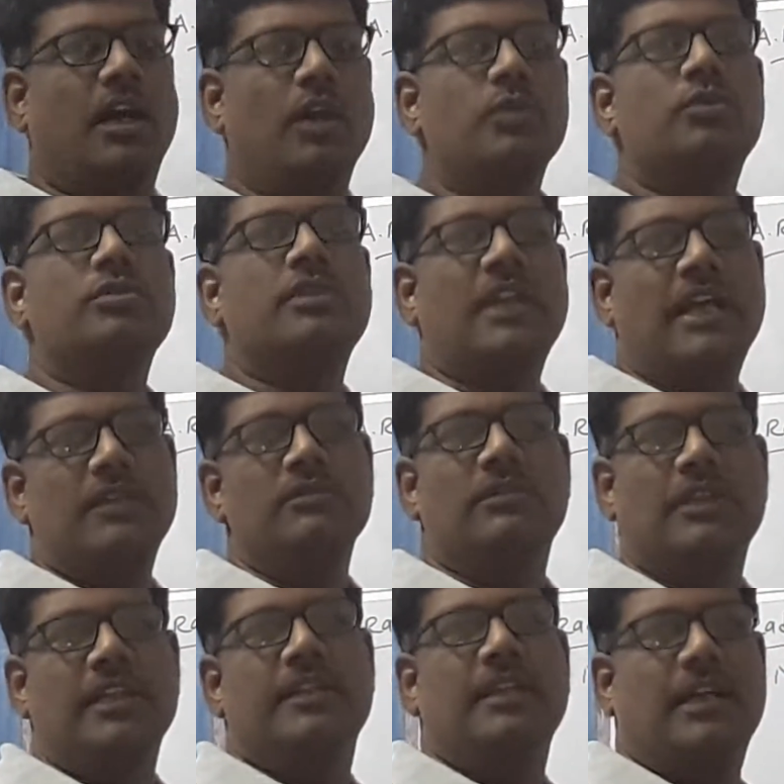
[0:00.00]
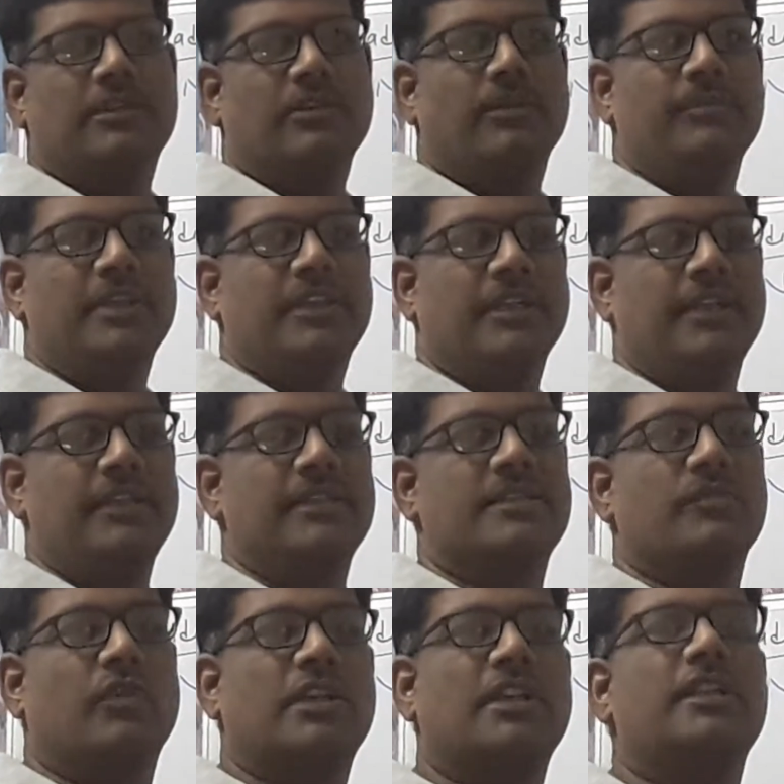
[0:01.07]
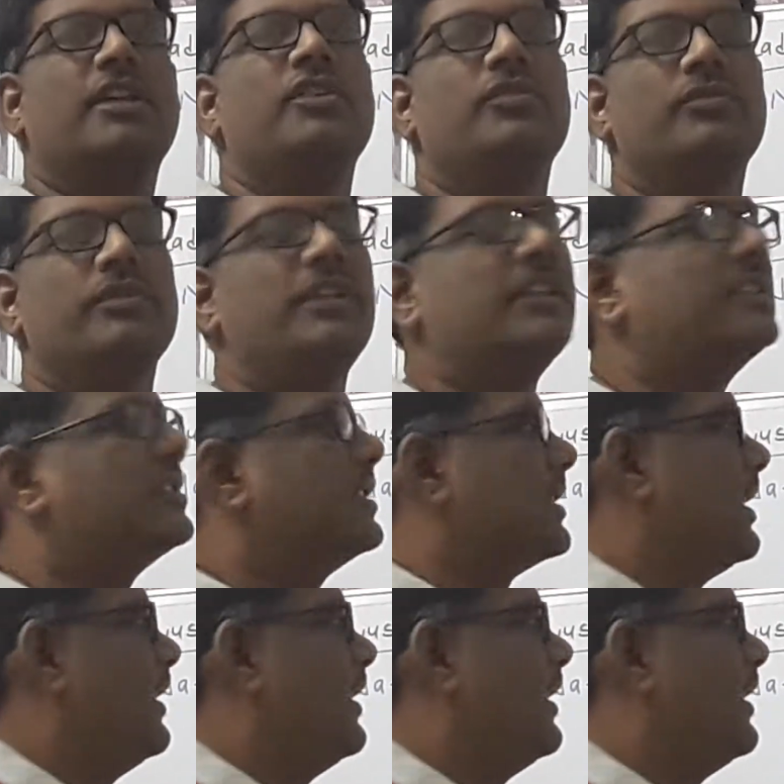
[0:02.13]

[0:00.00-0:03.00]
How to calculate the atomic radius? What are the units you are